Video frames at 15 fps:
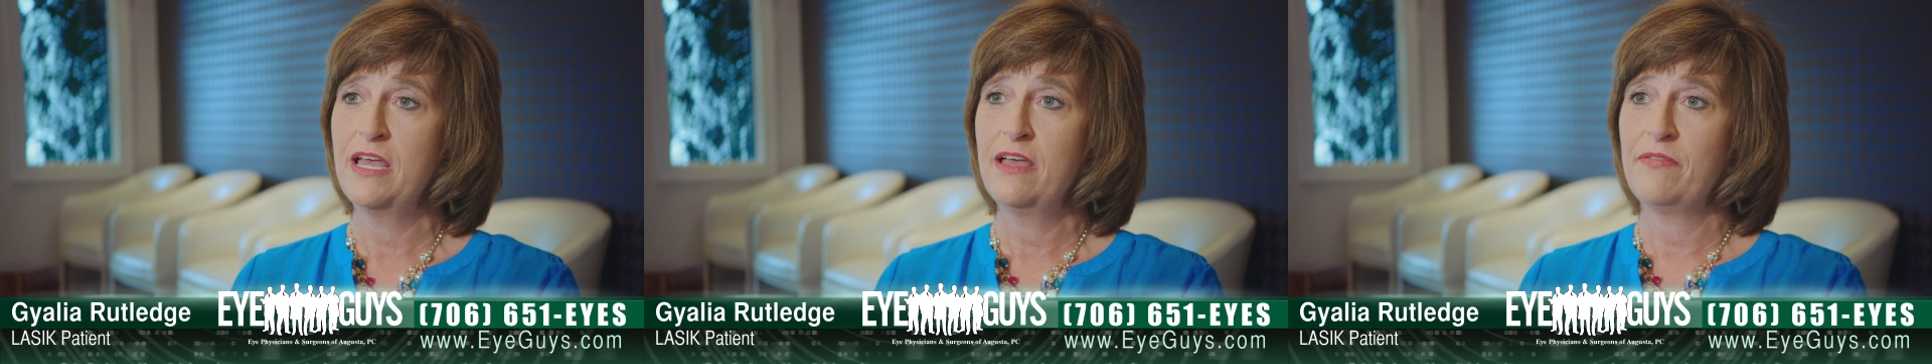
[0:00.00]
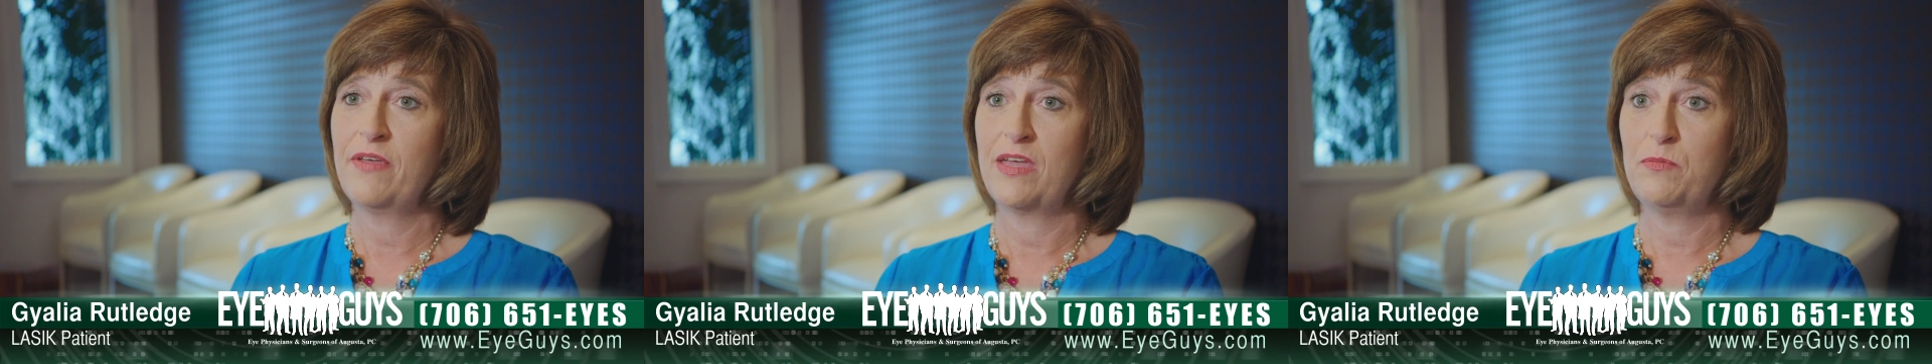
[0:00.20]

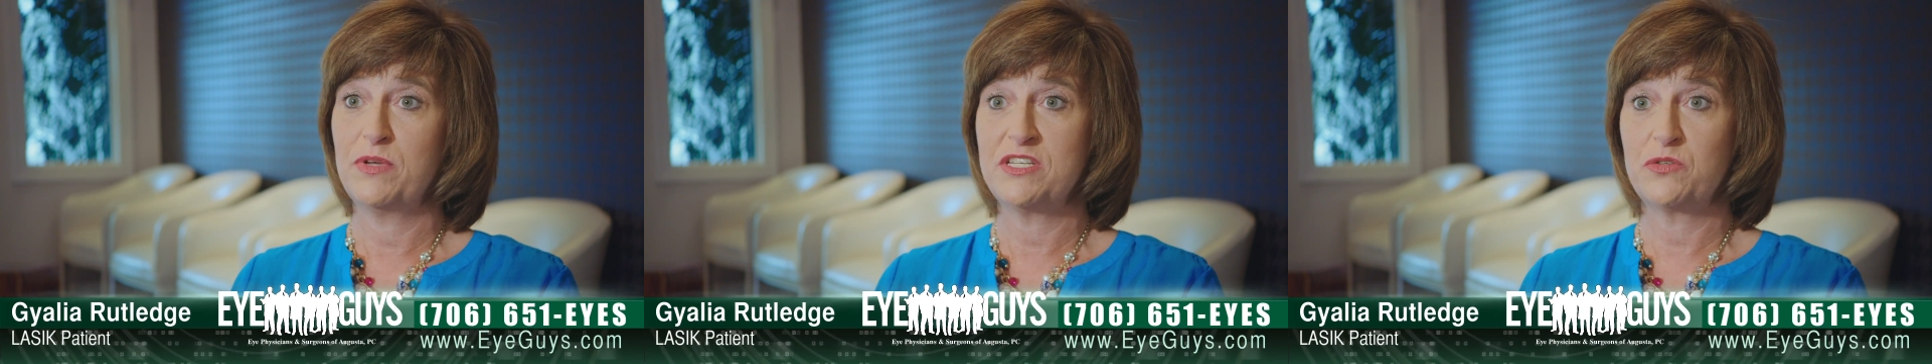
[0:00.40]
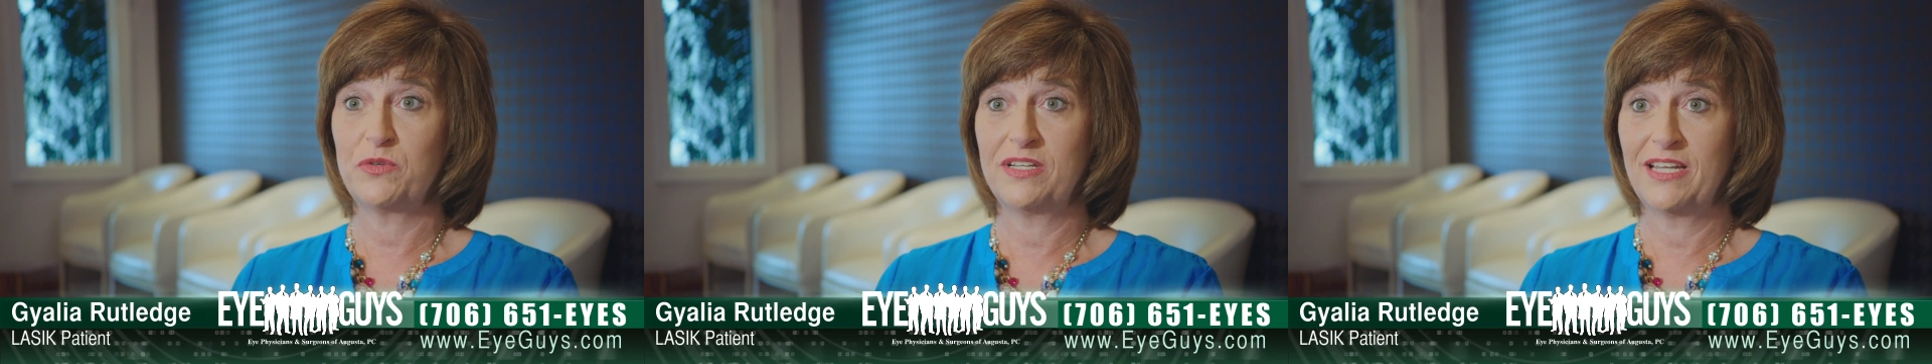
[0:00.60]
They had been
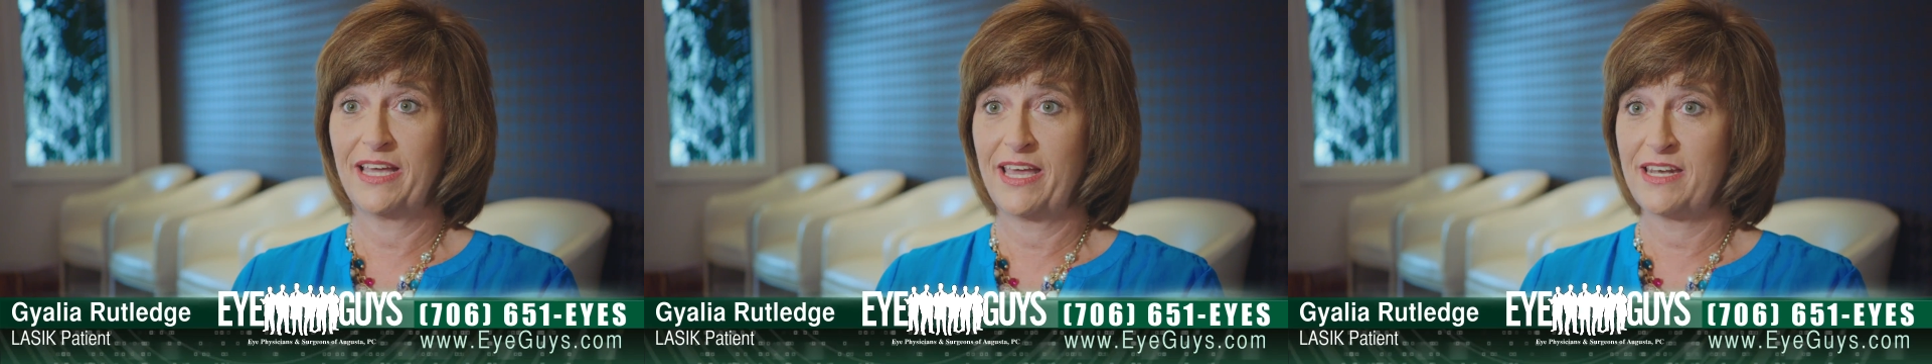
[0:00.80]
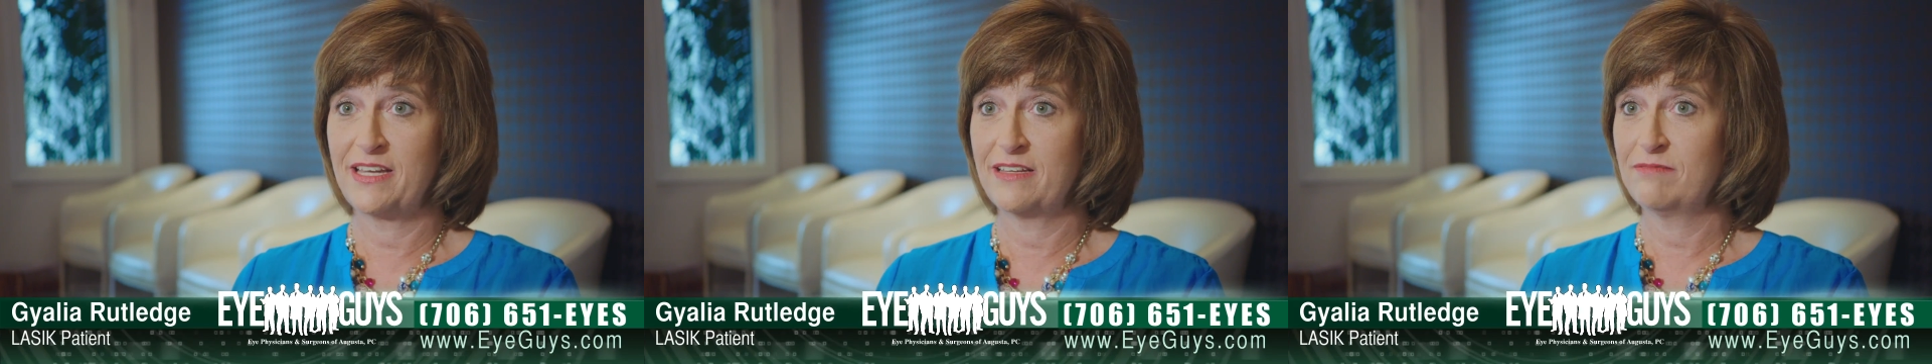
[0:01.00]
to
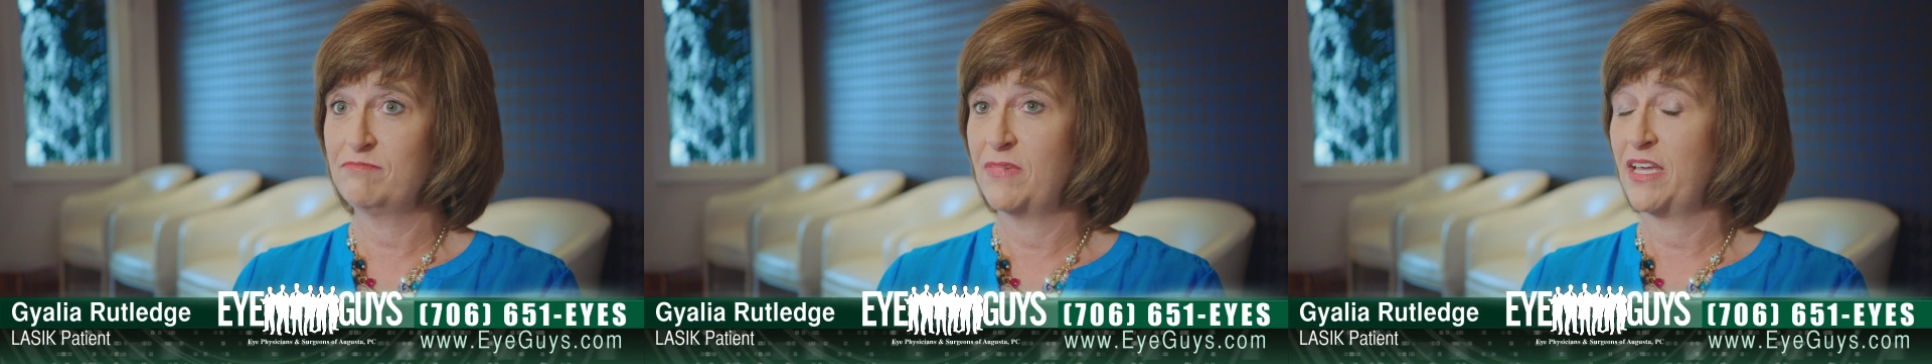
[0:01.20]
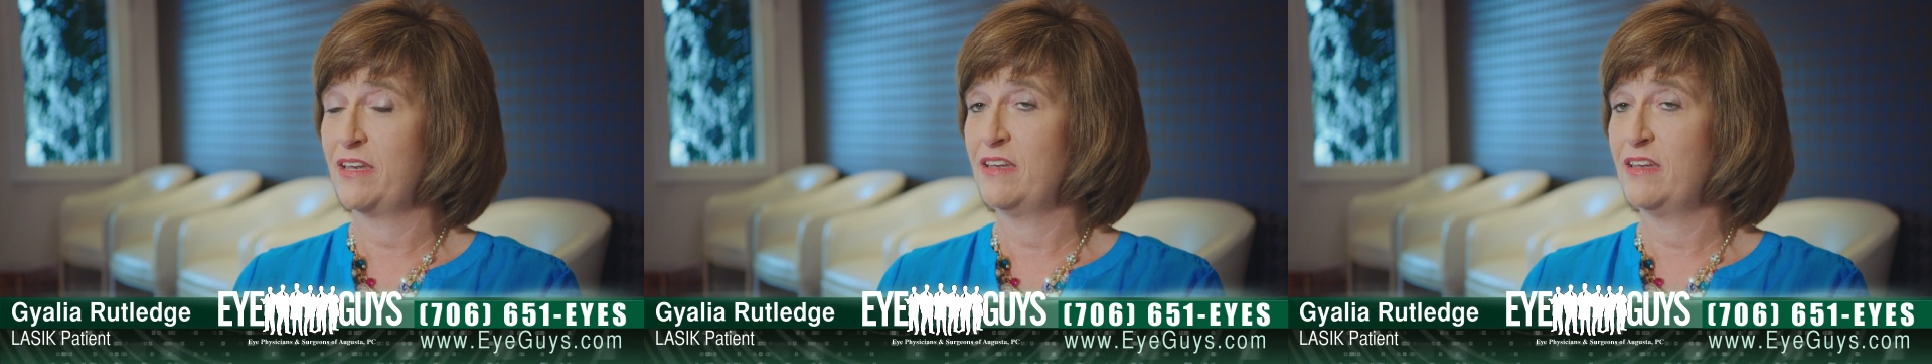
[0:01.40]
Atlanta, had